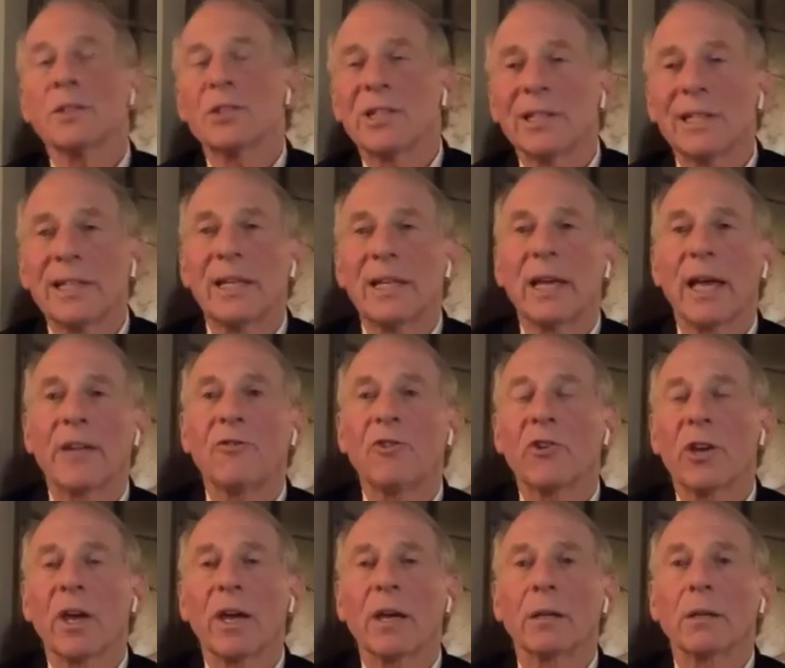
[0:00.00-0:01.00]
is the leading
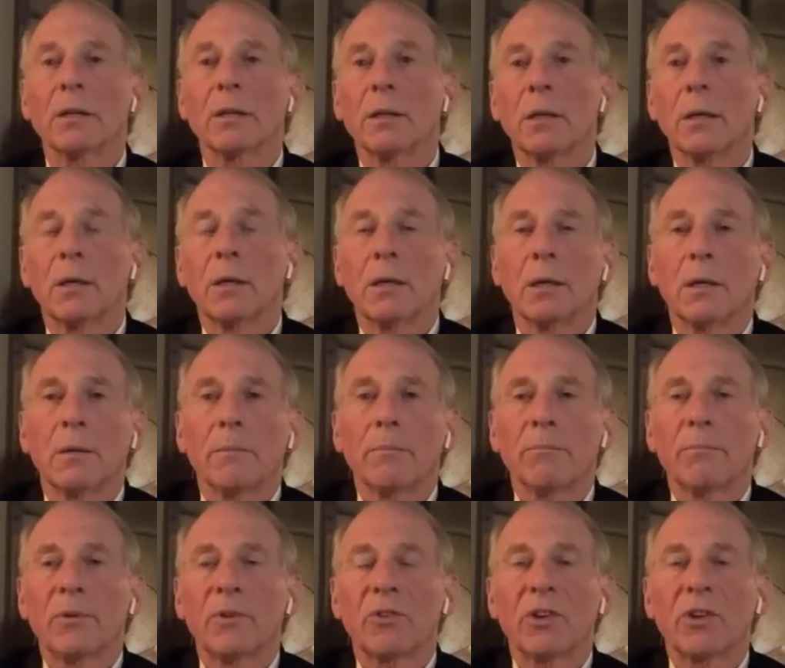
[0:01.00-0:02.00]
educator,
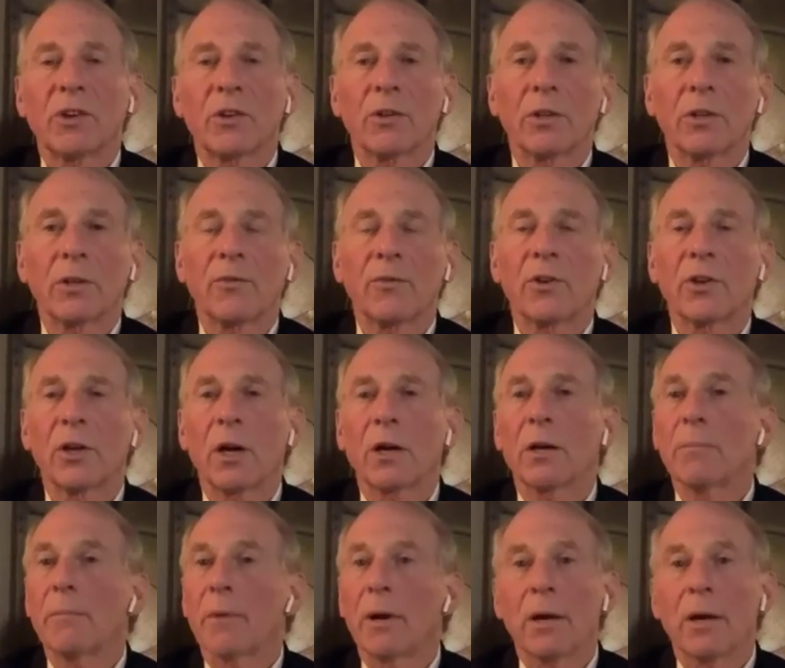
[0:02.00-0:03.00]
particularly for young
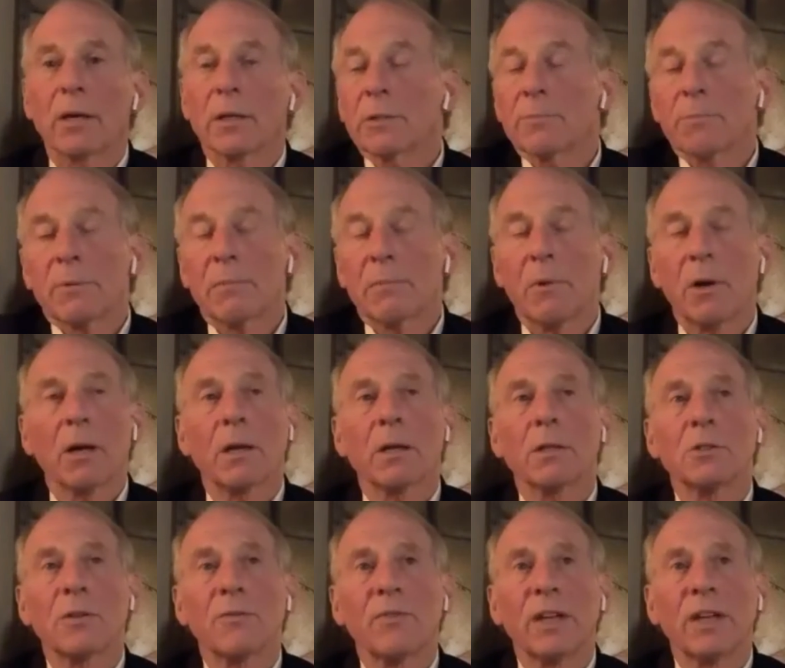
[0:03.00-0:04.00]
Americans, but
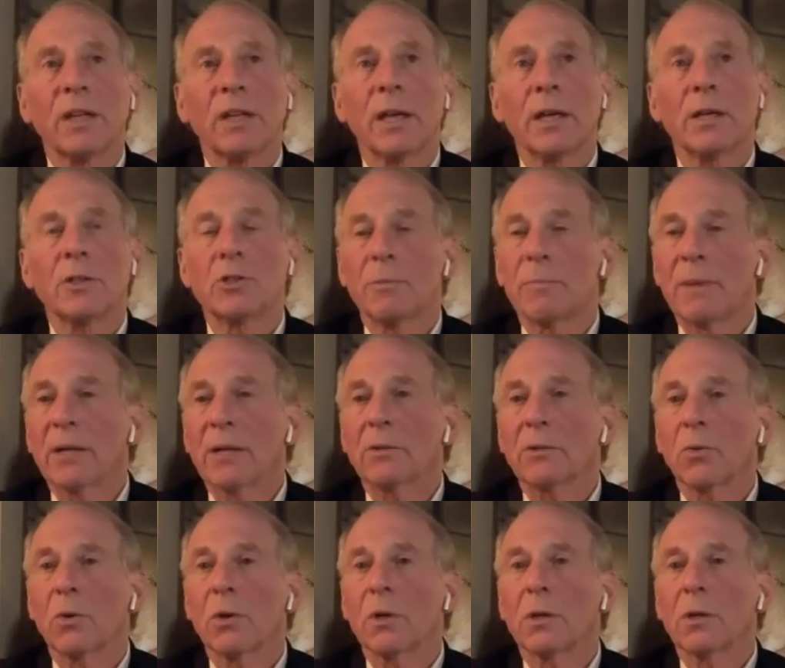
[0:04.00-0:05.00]
Americans of any age, about the
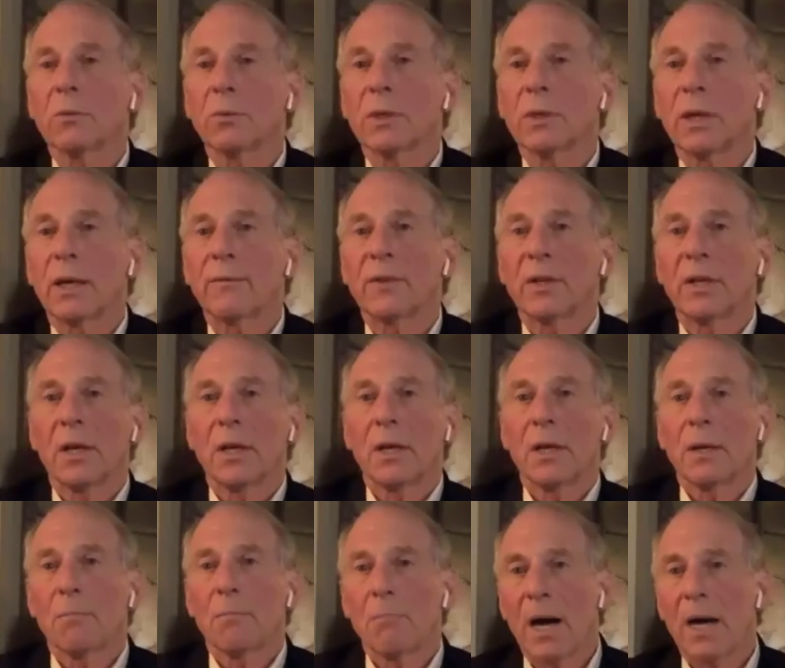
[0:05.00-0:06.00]
world. We have
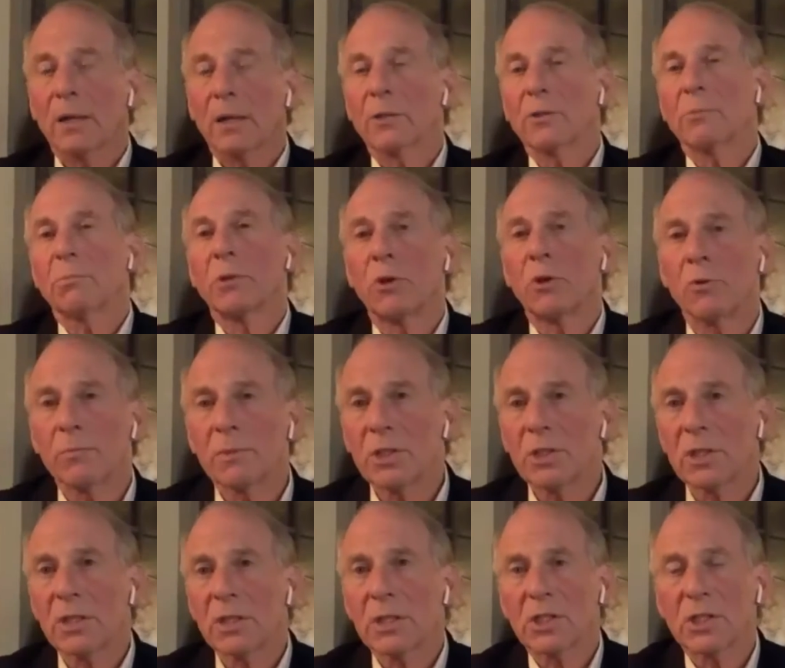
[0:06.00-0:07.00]
model
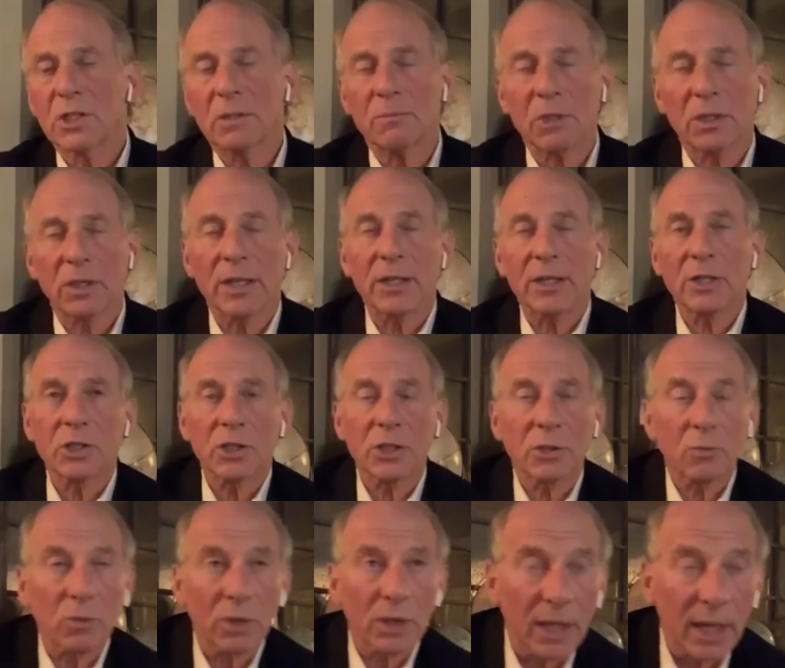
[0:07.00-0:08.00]
diplomacy, a
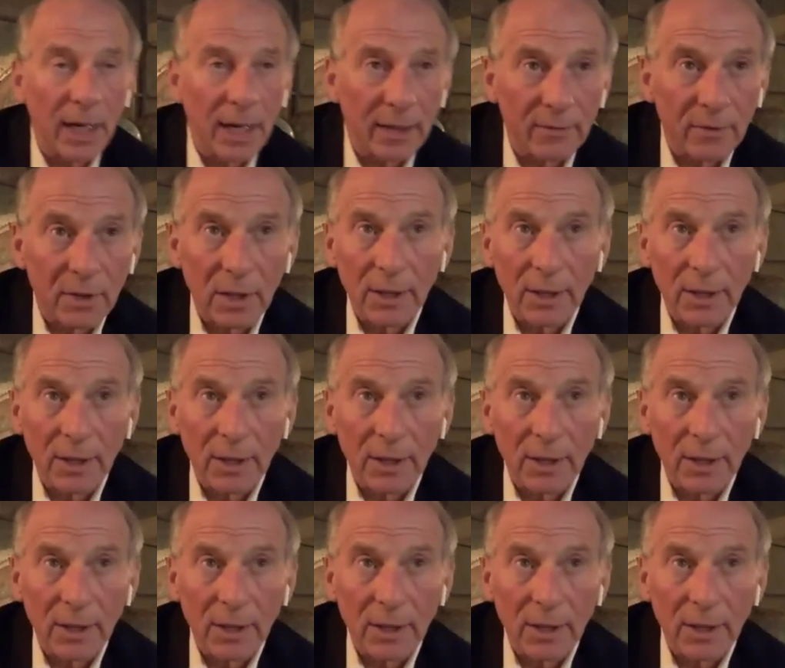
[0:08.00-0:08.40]
simulation. We have